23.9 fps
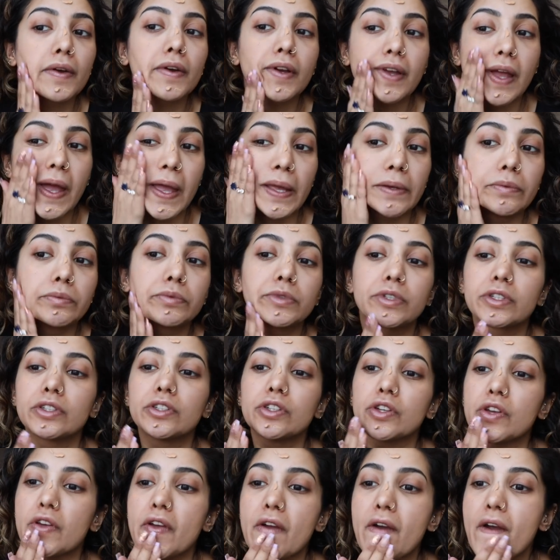came to
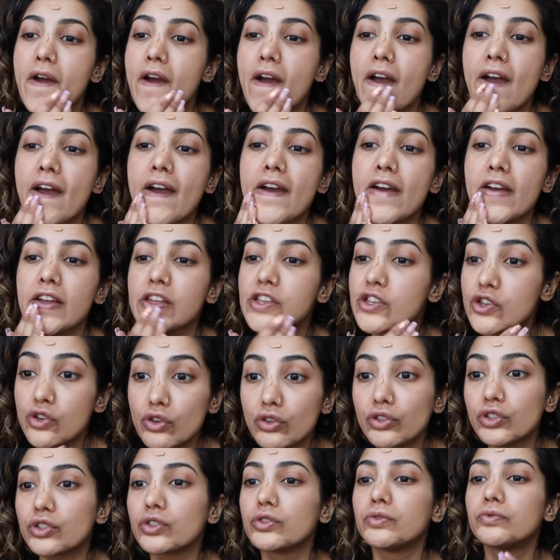do
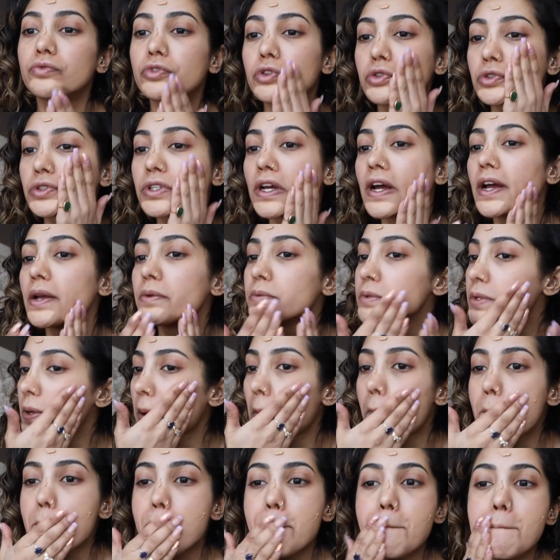YouTube full time.
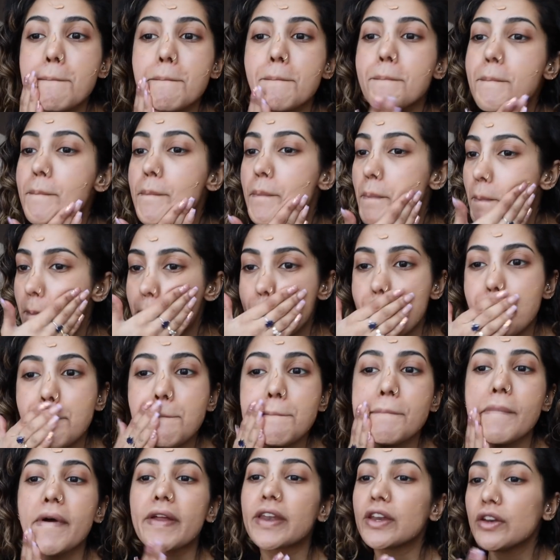So
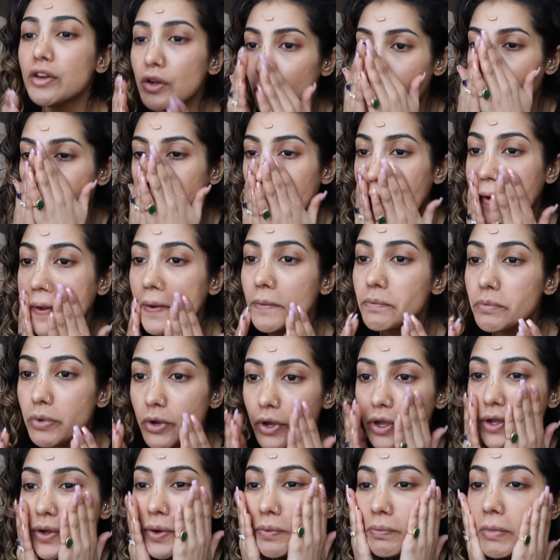I don't know why I'm
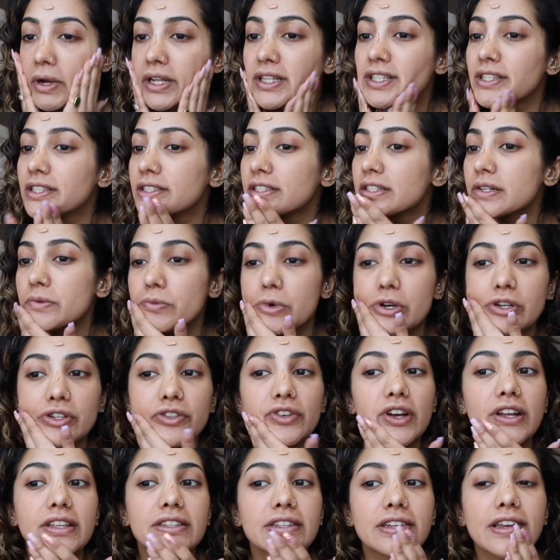putting on my tinted
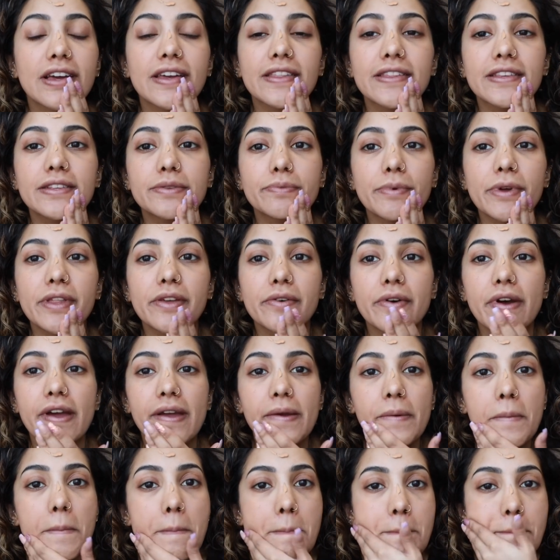moisturiser like this, by the
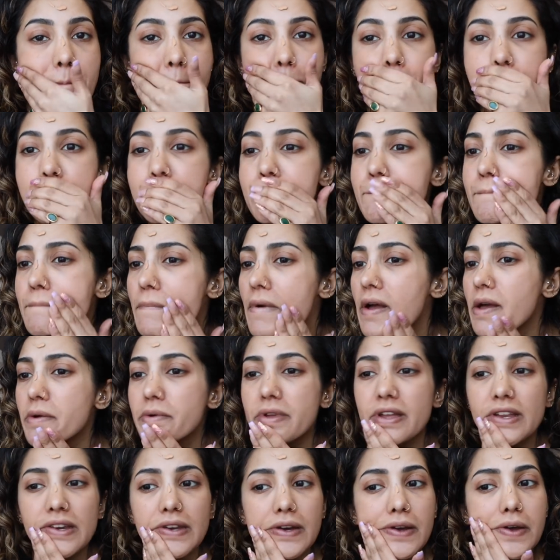way. I
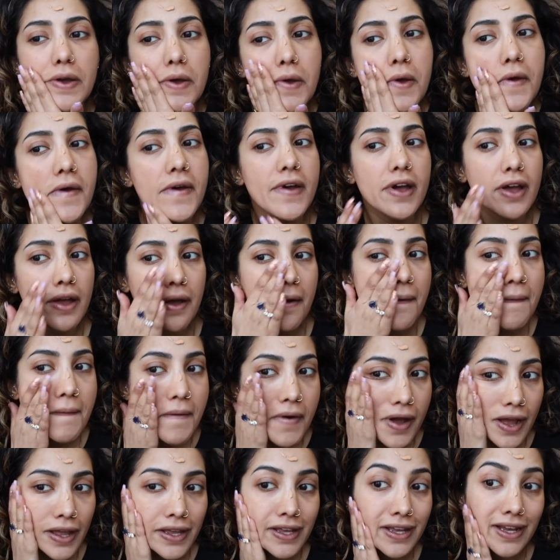mean,
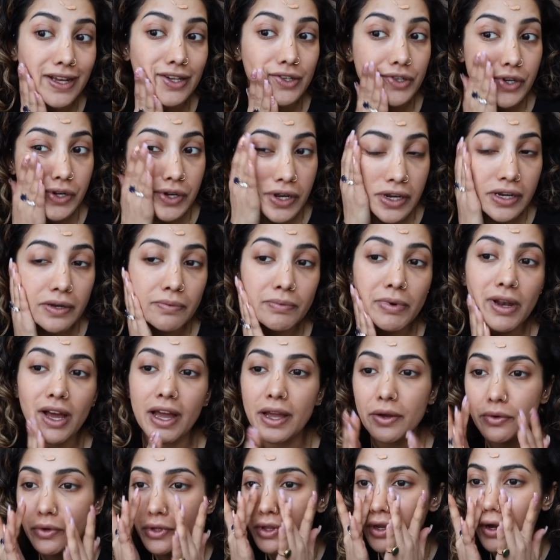I guess you can
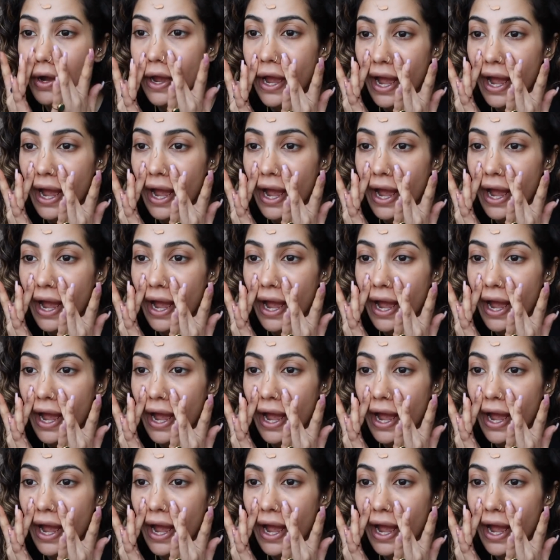apply it with your